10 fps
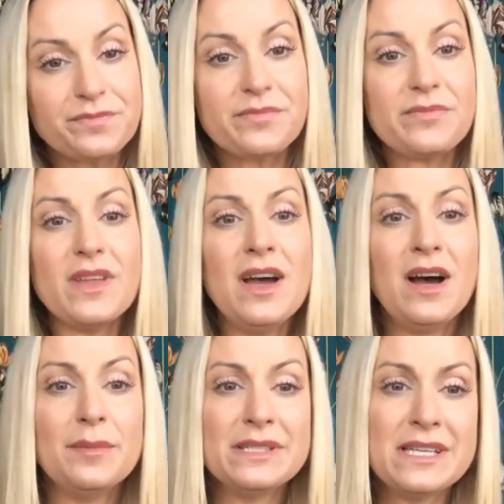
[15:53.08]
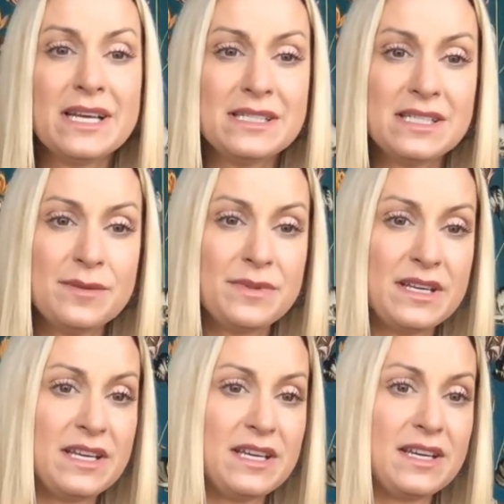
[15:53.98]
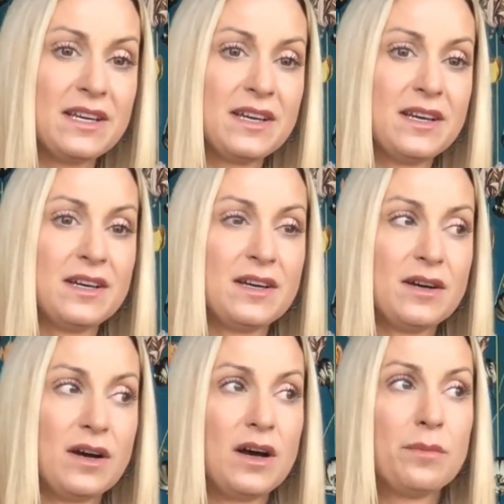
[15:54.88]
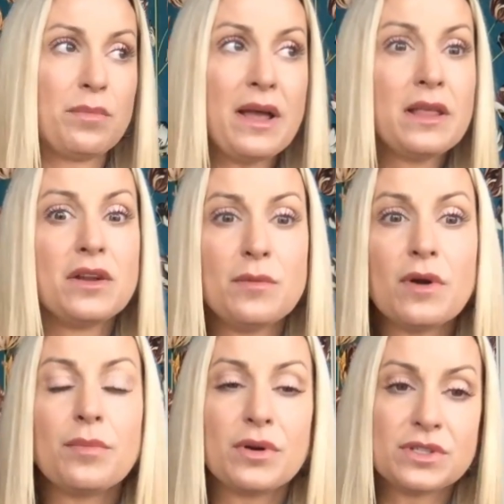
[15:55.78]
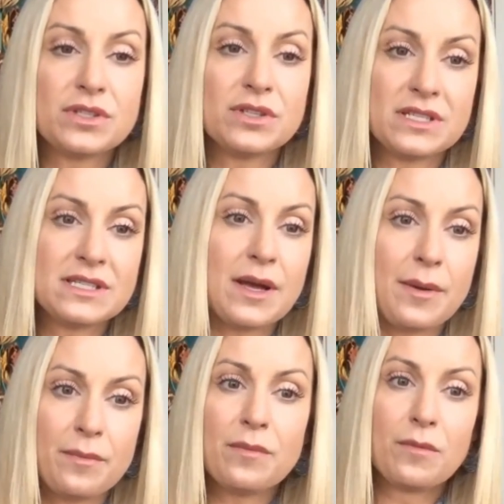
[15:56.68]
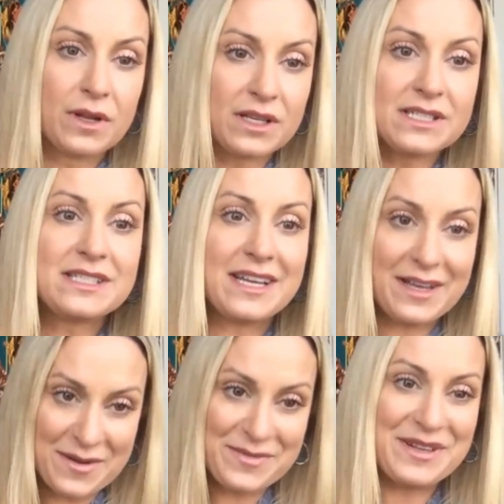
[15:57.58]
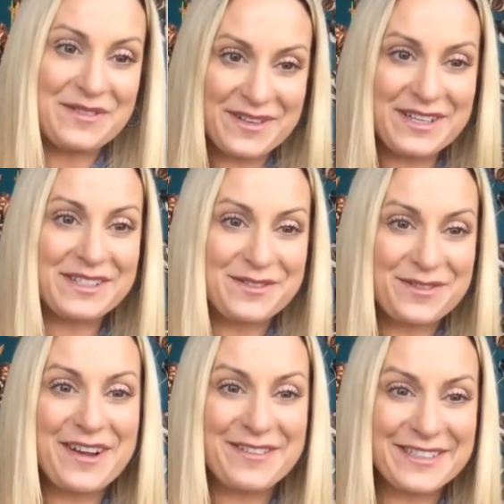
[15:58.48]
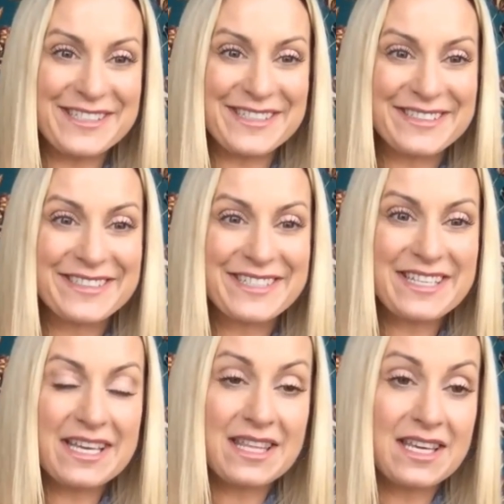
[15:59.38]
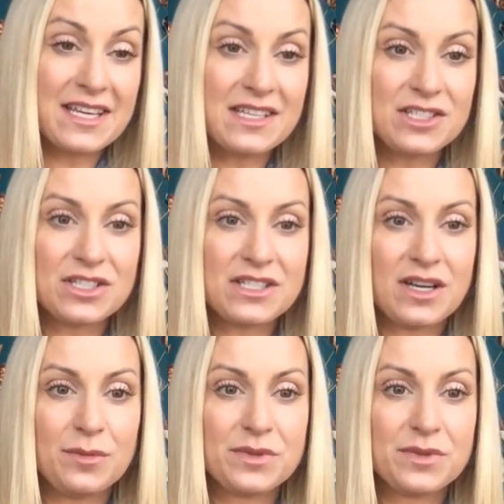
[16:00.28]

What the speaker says: it tends to be probably a little more personal than some real estate company feeds for that reason, because I think it just helps